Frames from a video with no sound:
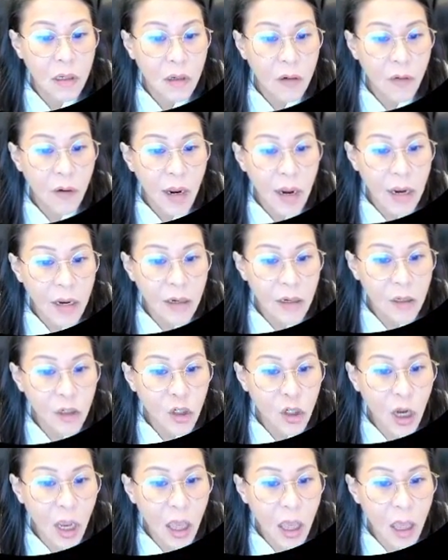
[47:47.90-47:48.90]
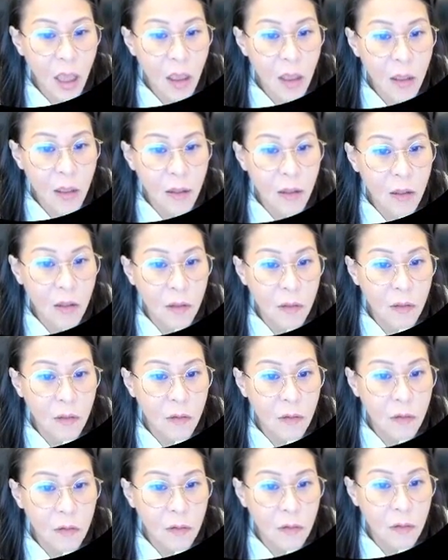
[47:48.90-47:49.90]
Right, the child.
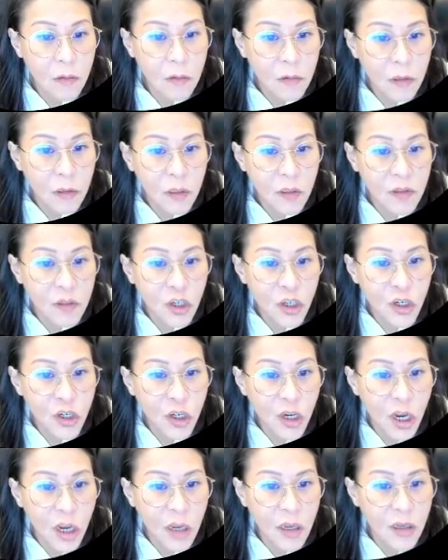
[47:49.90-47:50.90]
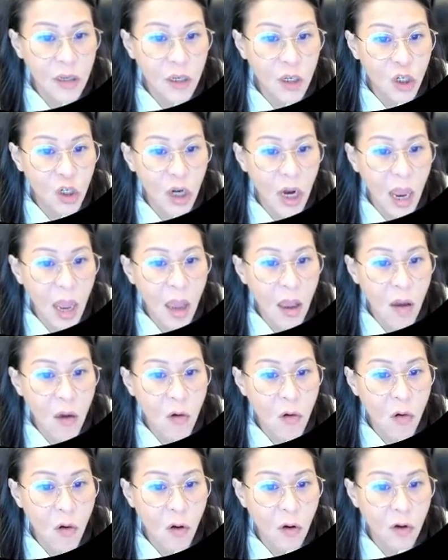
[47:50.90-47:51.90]
The the child
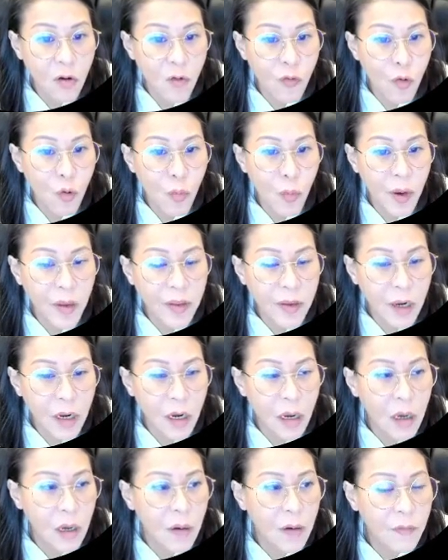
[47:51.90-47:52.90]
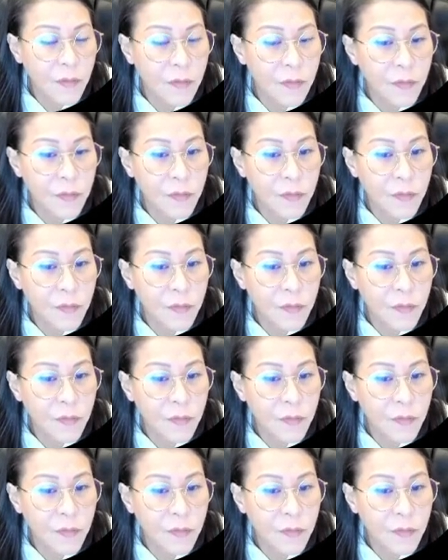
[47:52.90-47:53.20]
got the romantic love.